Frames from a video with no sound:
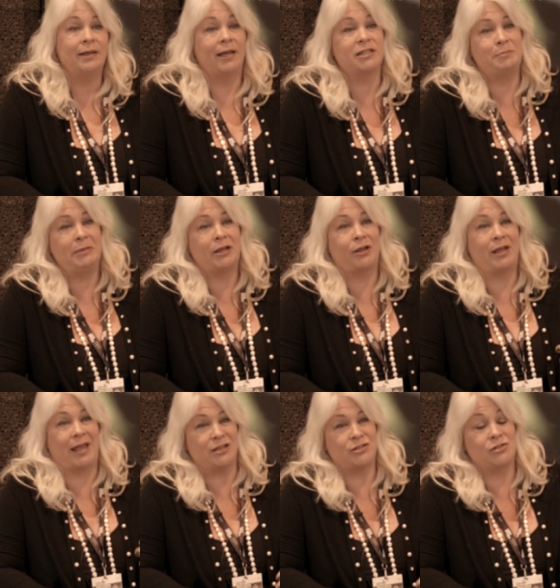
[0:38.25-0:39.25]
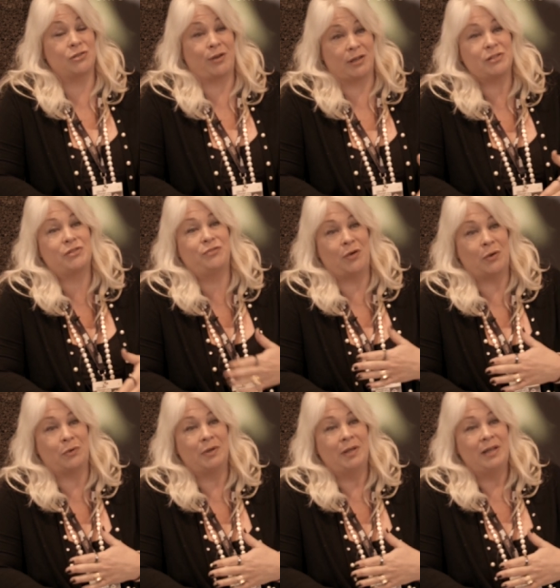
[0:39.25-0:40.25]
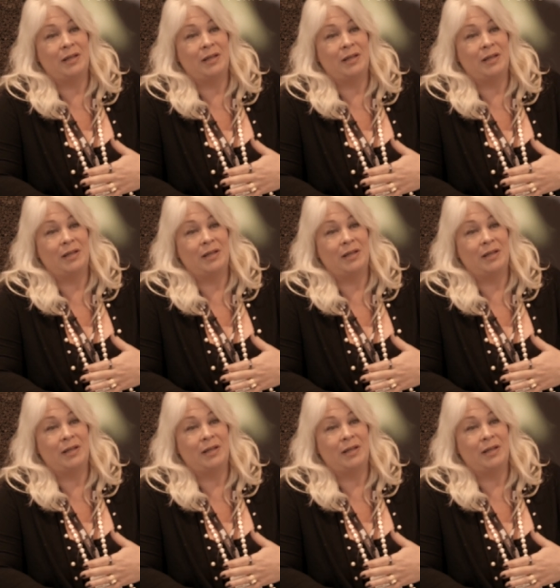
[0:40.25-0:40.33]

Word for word: it's mitigation's greatest foe.